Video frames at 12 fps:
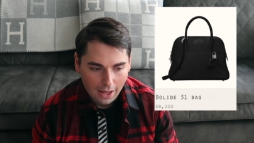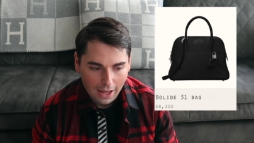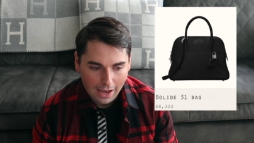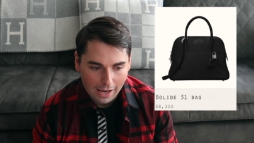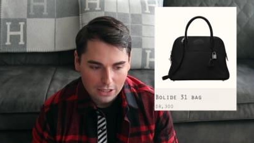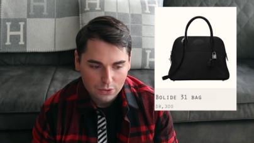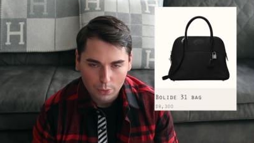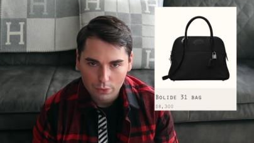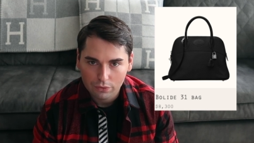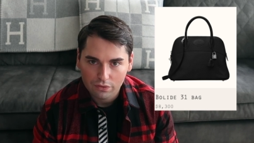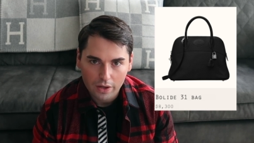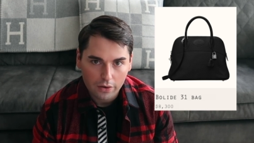And it's one of
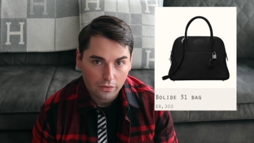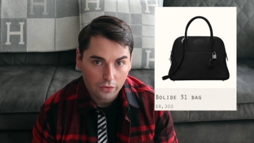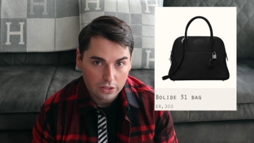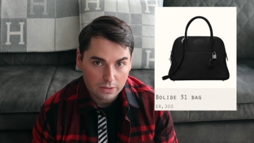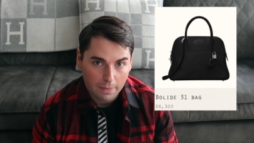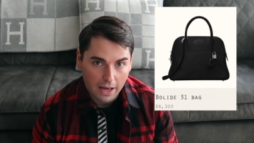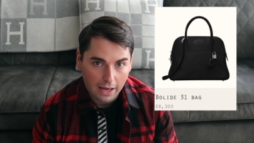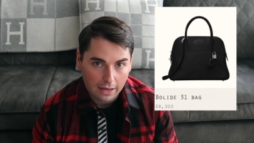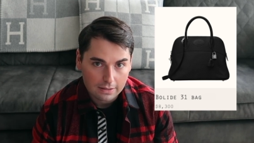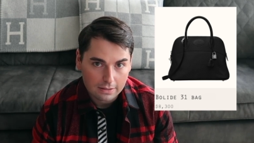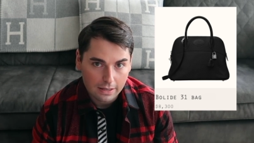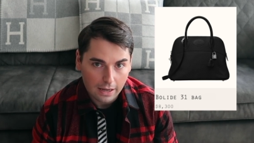the very first
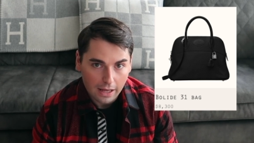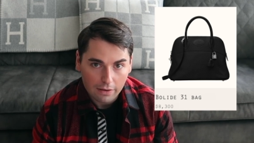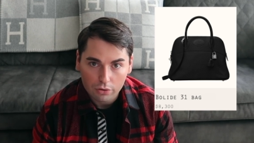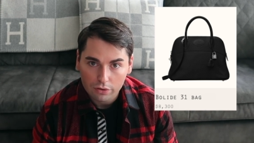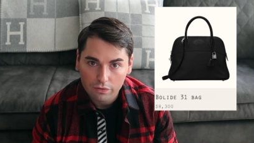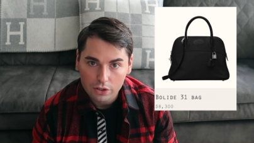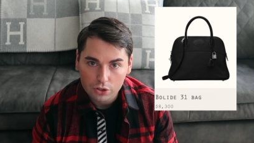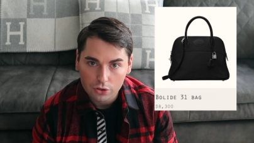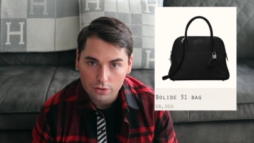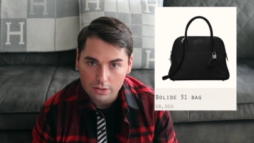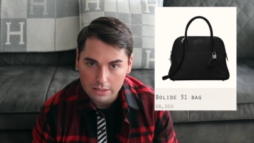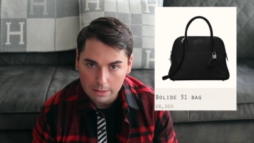bags that ever featured
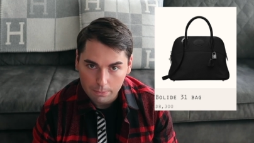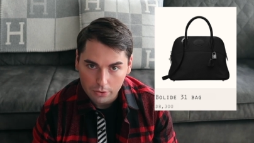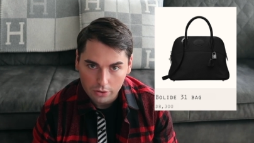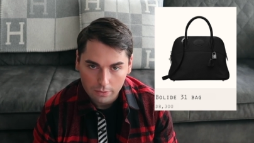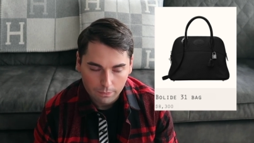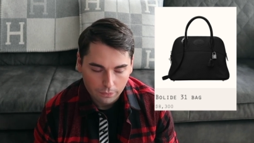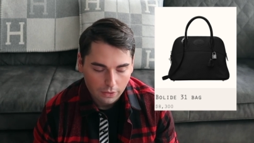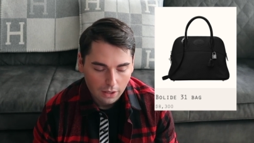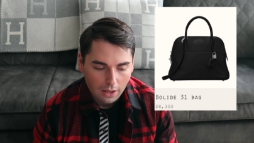a zipper.